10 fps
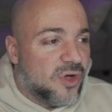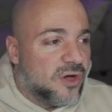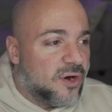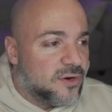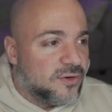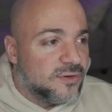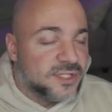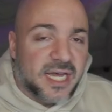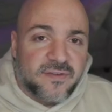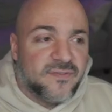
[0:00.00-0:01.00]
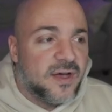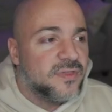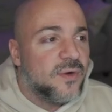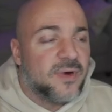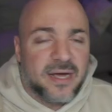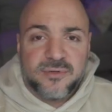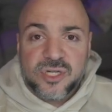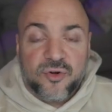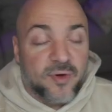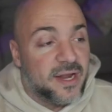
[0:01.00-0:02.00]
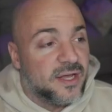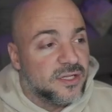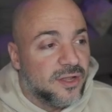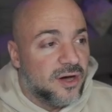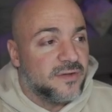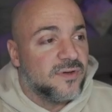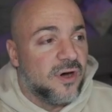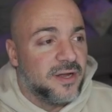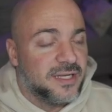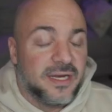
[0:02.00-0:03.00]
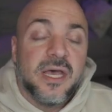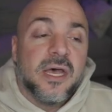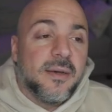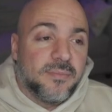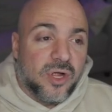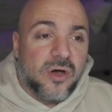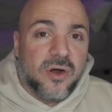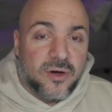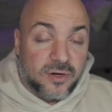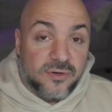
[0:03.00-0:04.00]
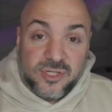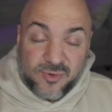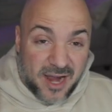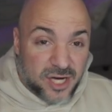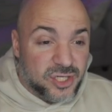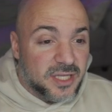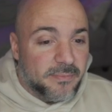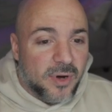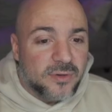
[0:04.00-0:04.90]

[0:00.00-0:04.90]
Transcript: articles. I found that when I was creating a lot of content, blog articles were actually the most